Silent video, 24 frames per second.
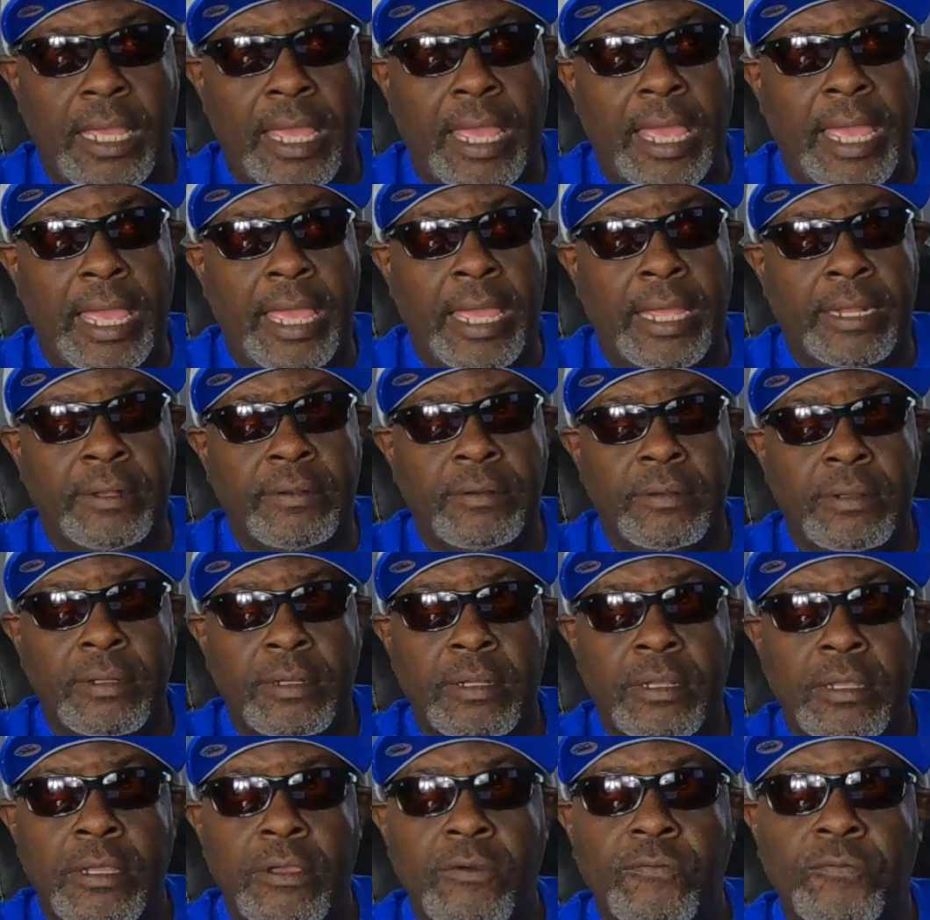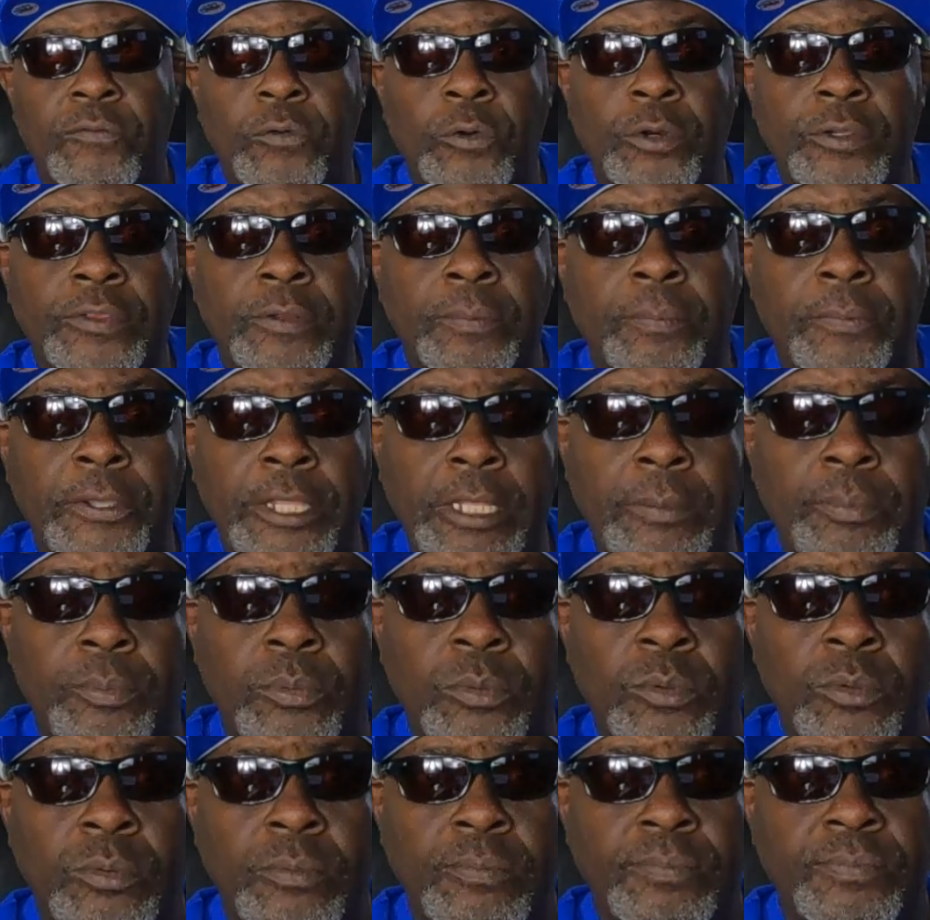And for the
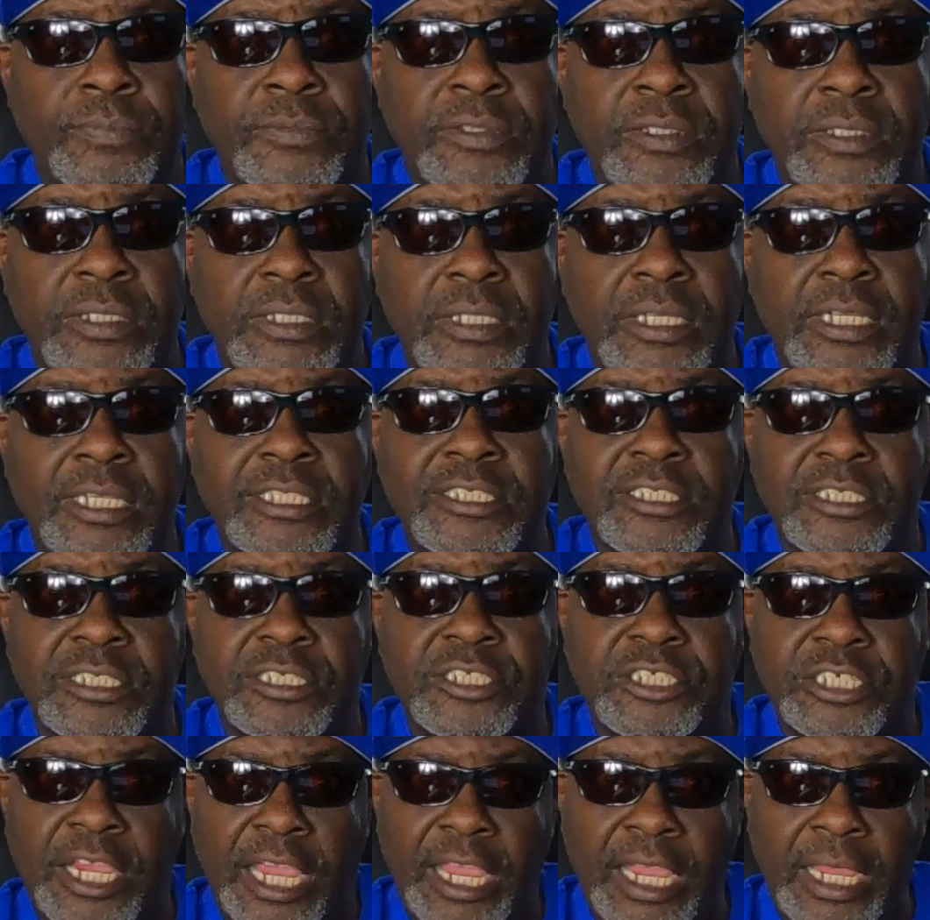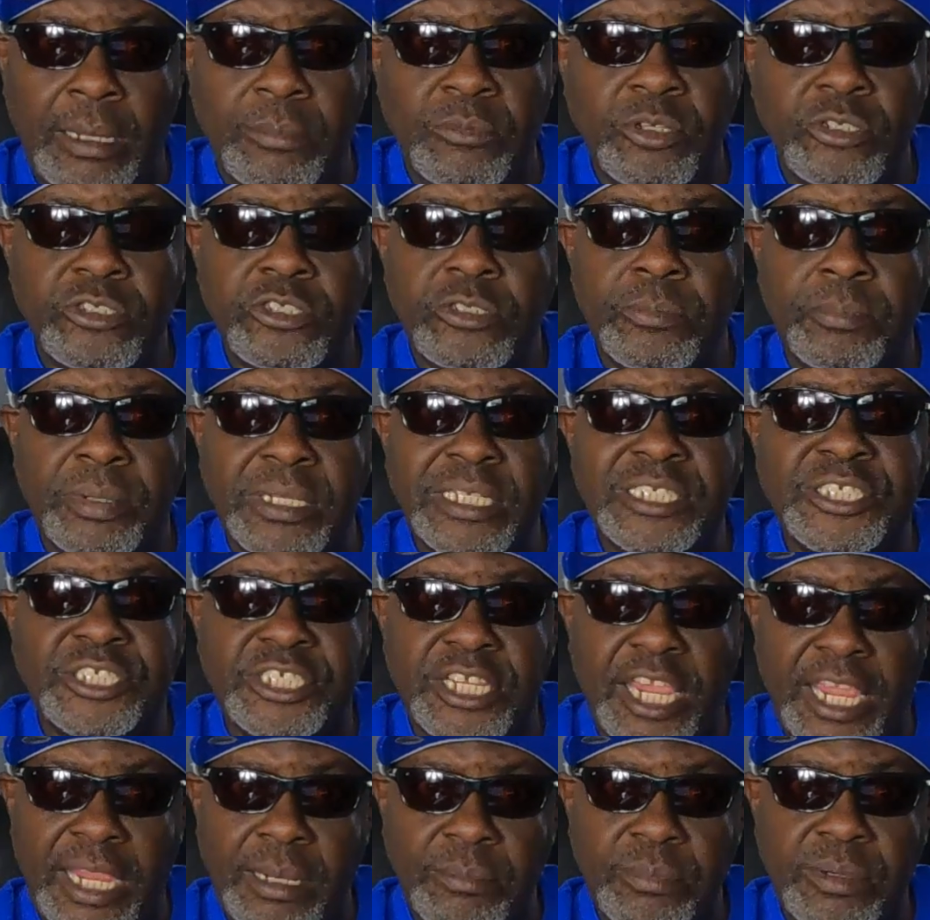people, it's a shame. You should be
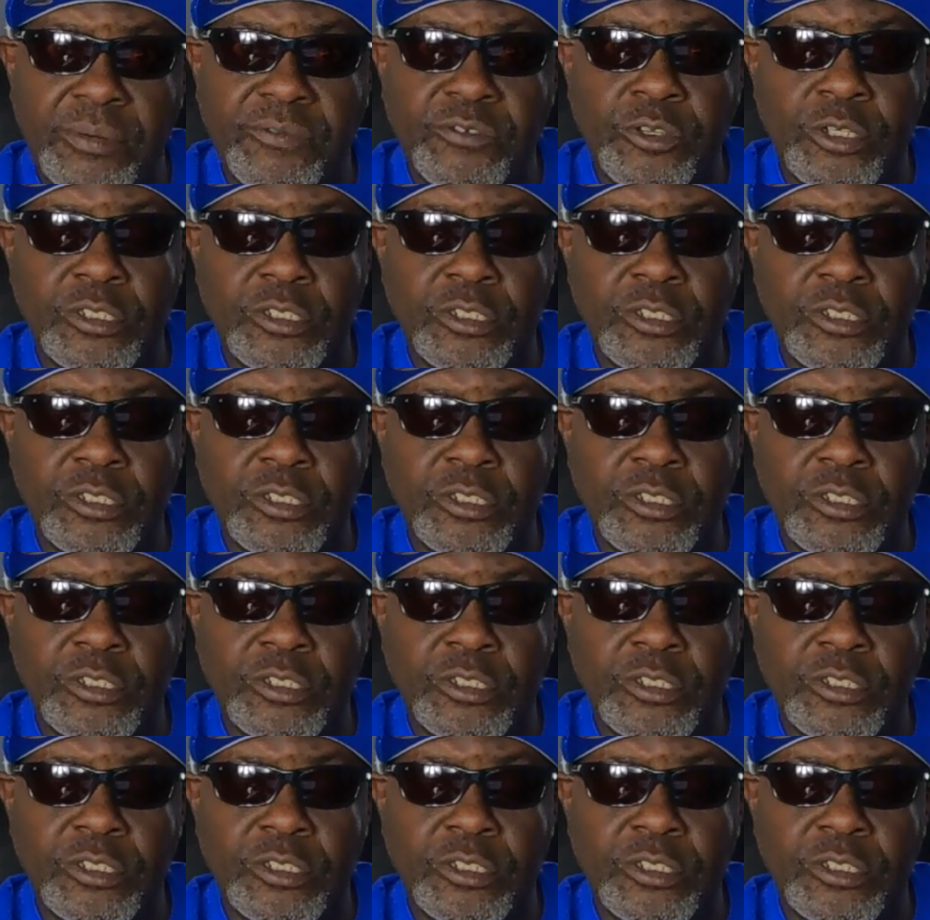ashamed of